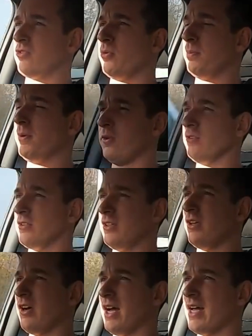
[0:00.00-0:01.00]
It pulls a
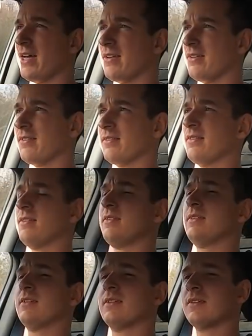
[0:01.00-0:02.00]
lot harder.
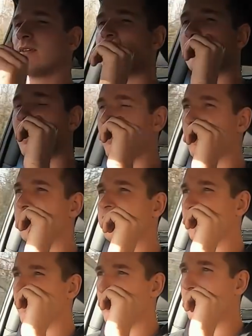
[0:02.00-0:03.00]
That was
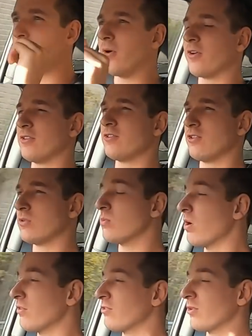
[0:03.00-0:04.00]

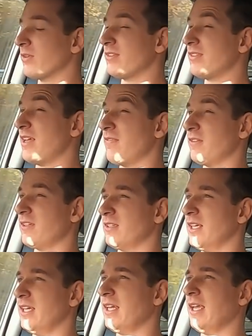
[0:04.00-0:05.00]
7.21, so it's
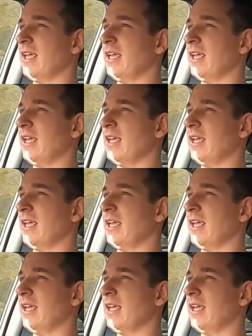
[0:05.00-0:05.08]
definitely